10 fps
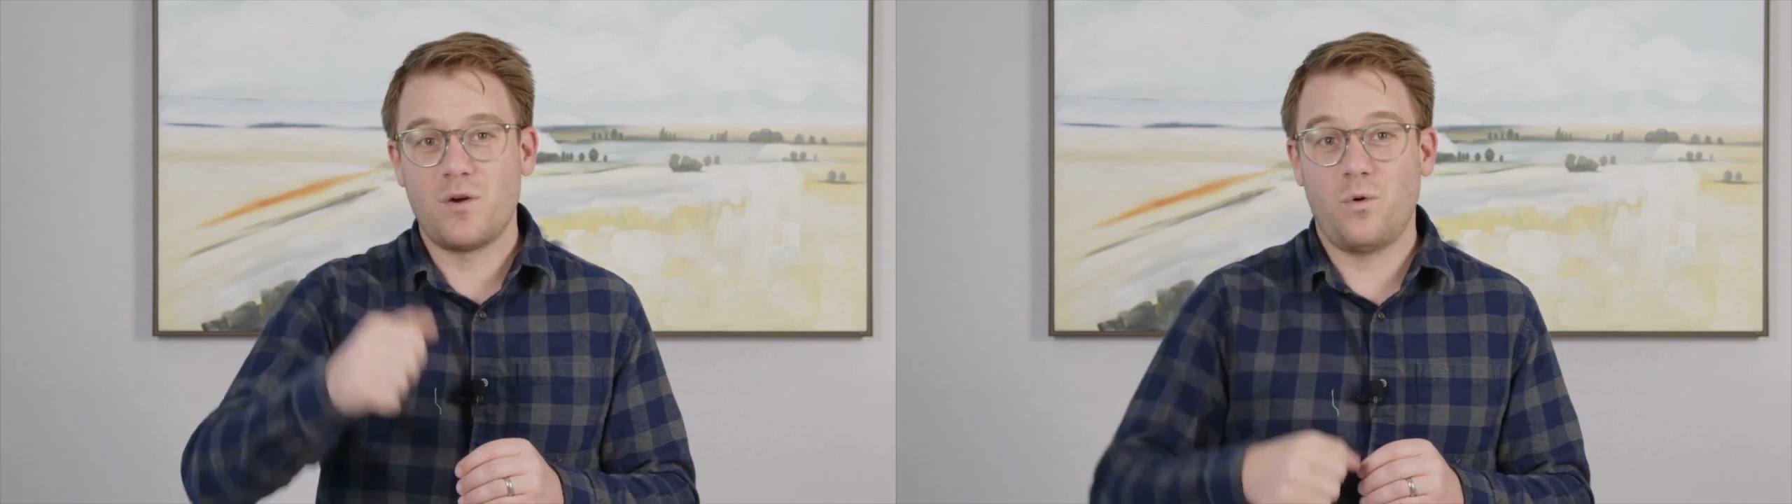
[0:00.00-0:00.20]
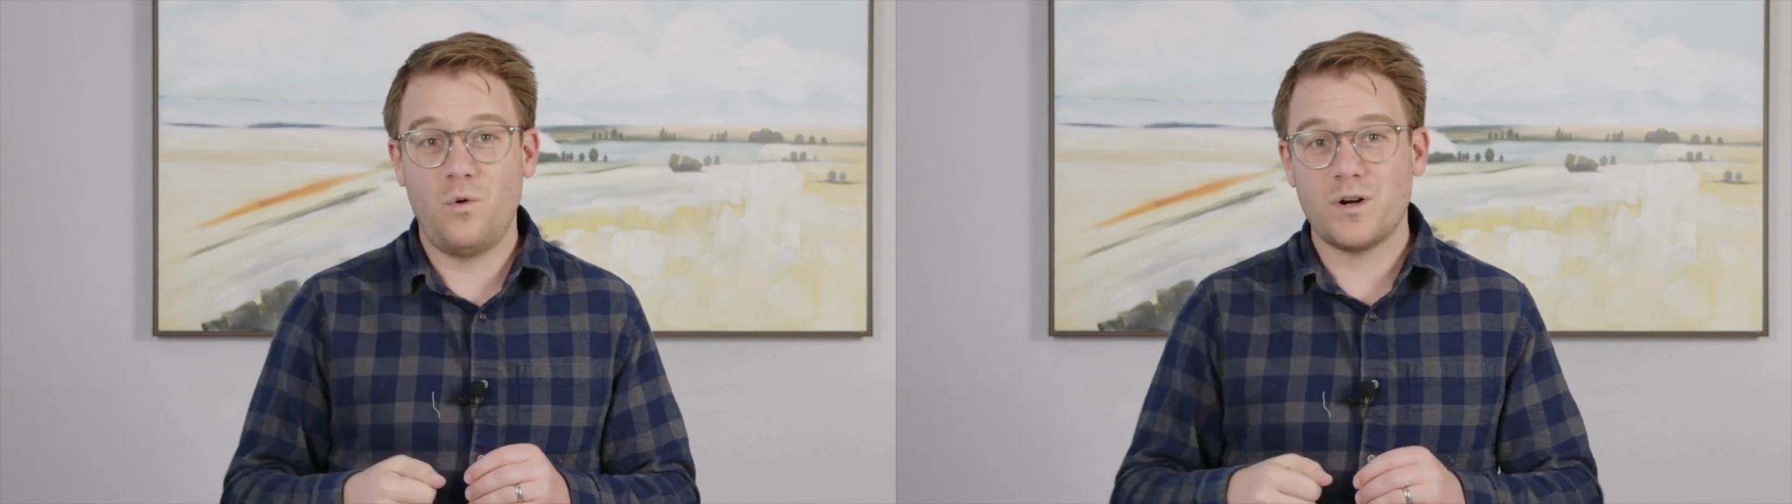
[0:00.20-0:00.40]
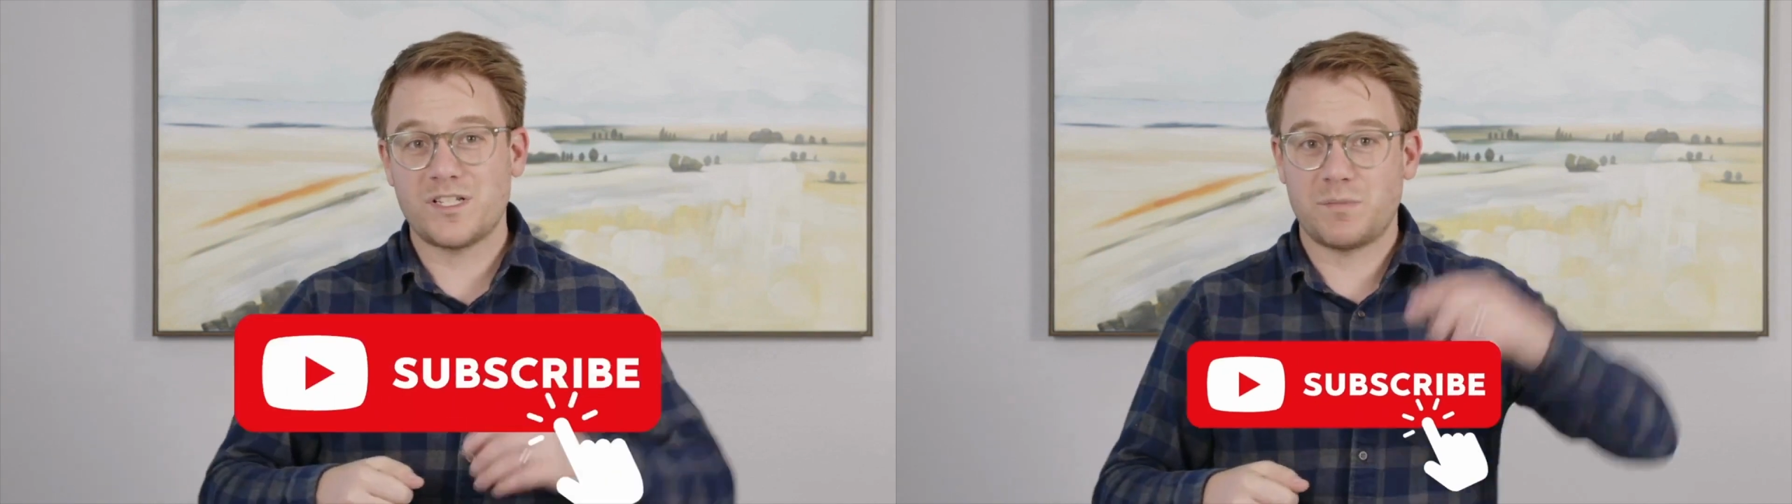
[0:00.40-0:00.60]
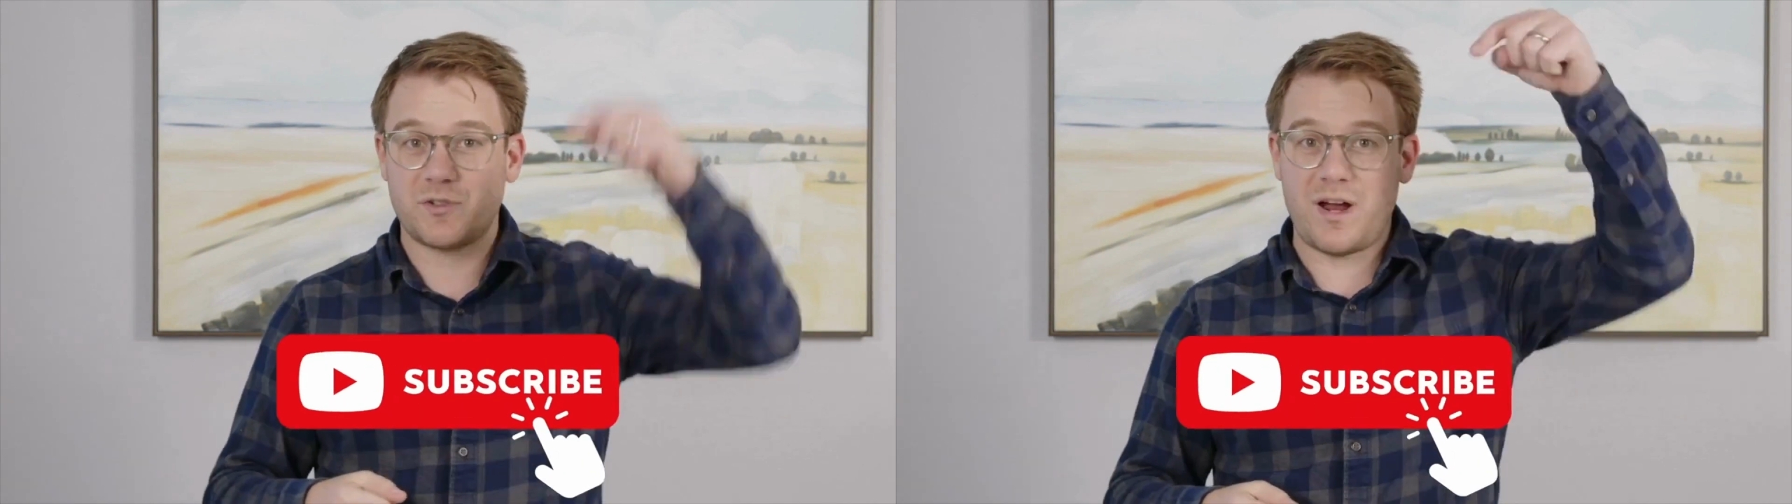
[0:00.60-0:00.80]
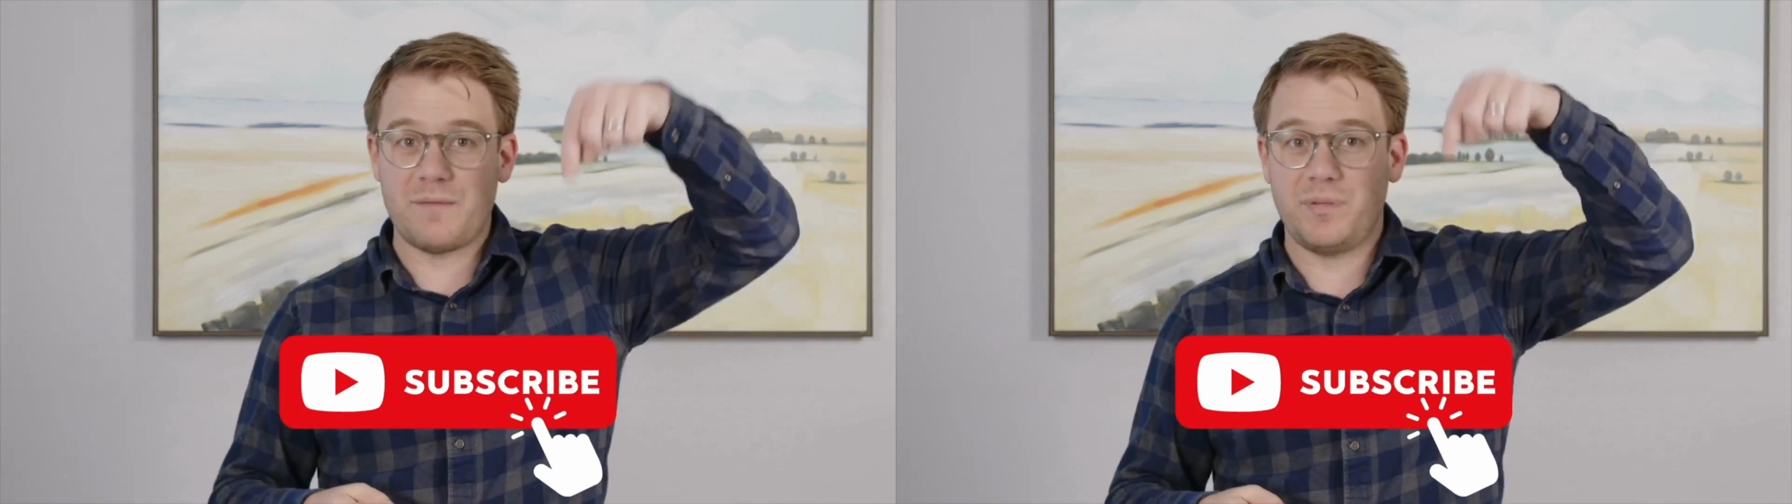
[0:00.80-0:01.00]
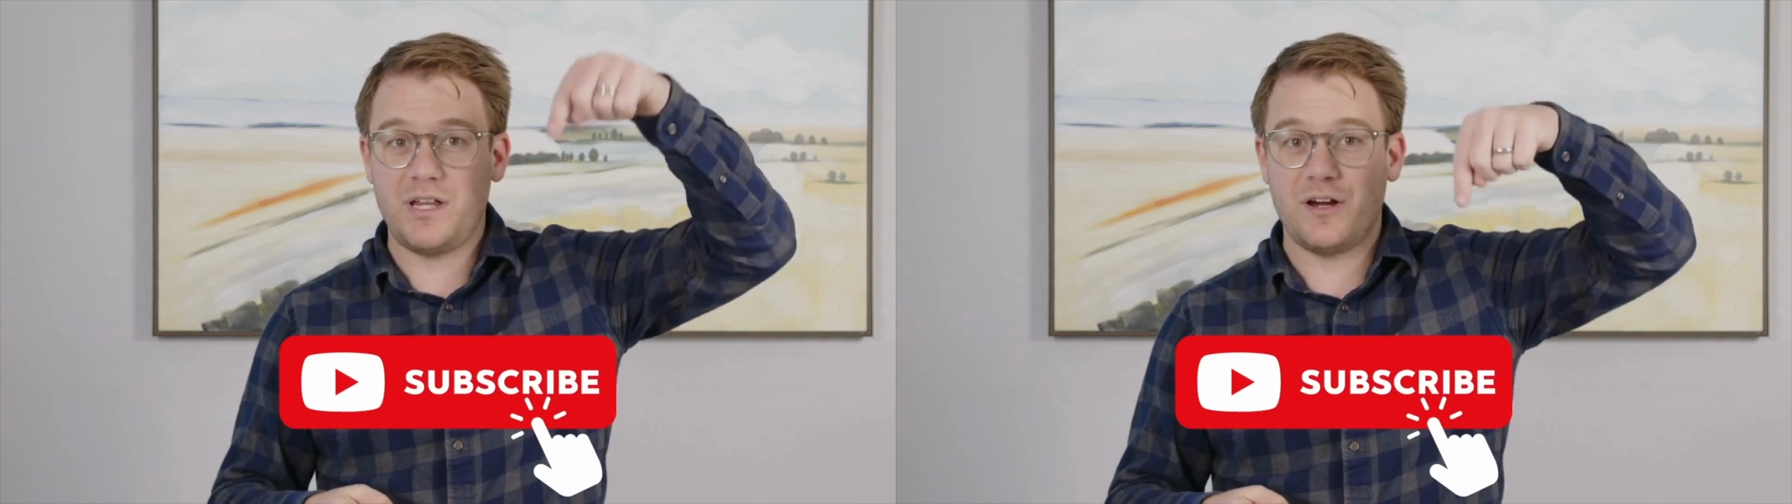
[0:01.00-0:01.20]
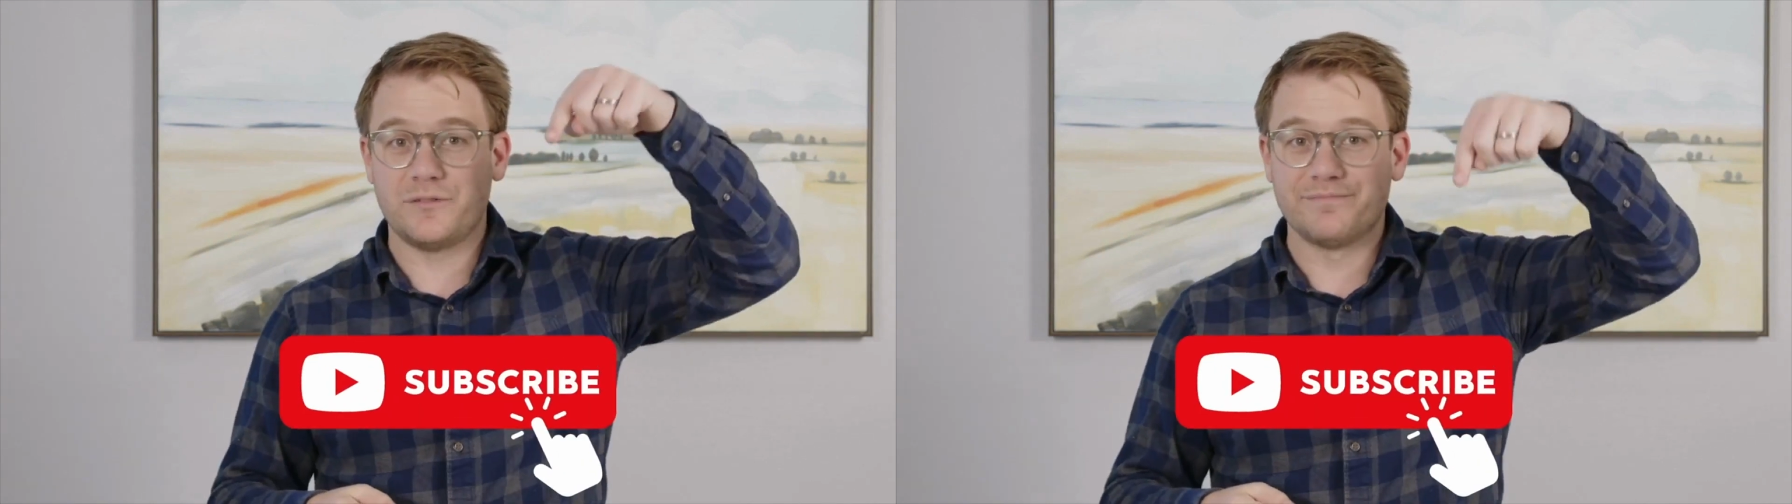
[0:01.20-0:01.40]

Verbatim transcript: or subscribe below.